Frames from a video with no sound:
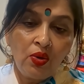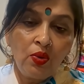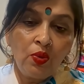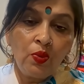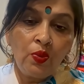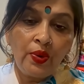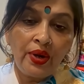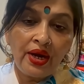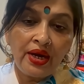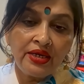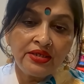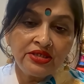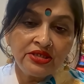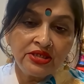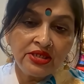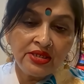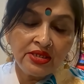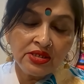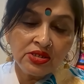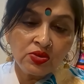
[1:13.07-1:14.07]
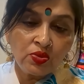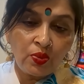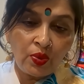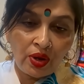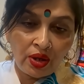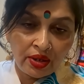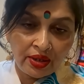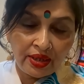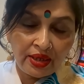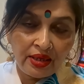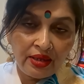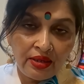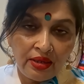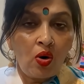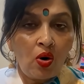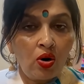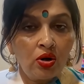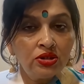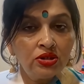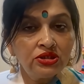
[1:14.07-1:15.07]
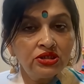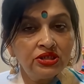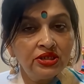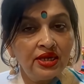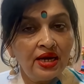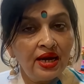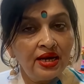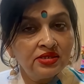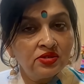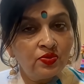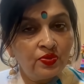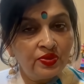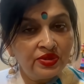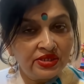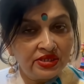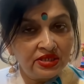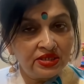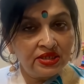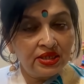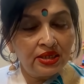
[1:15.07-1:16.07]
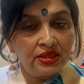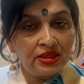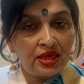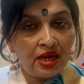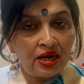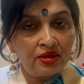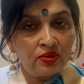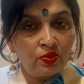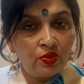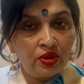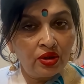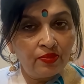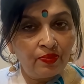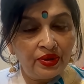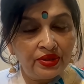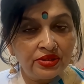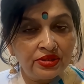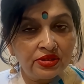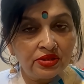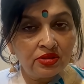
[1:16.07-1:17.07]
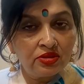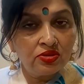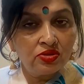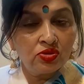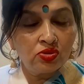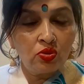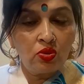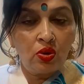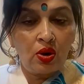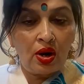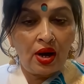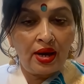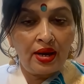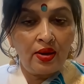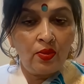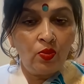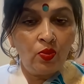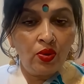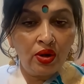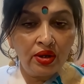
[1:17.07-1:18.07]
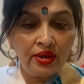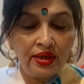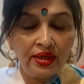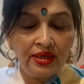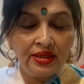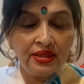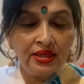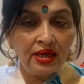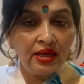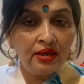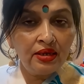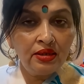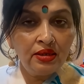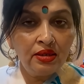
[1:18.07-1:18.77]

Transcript: where she is working or she has visited that workplace. So I am working there